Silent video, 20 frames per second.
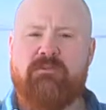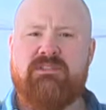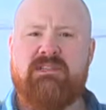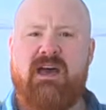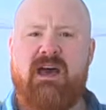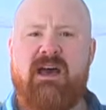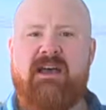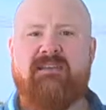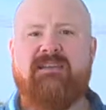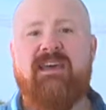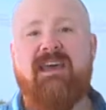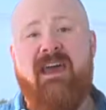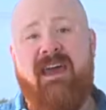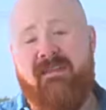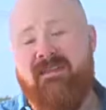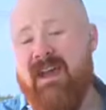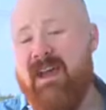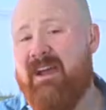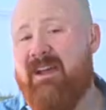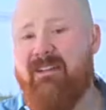size
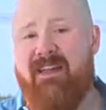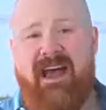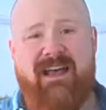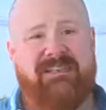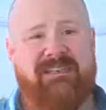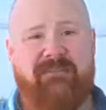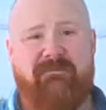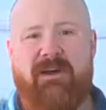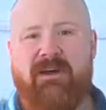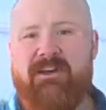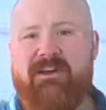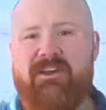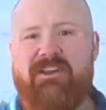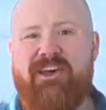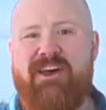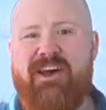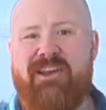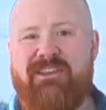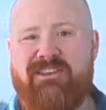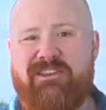and that classic Vidalia
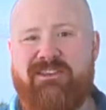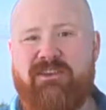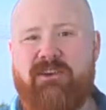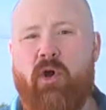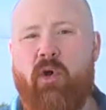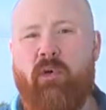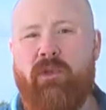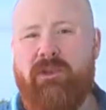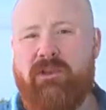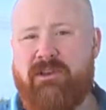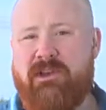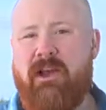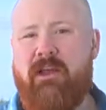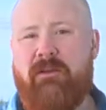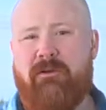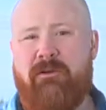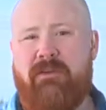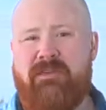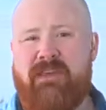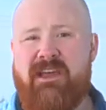onion golden
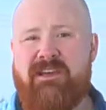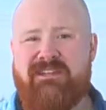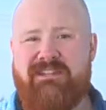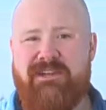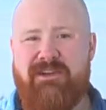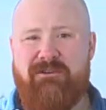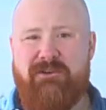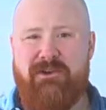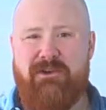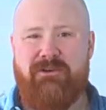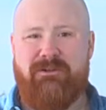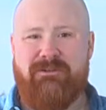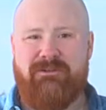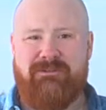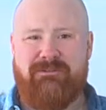color on the exterior.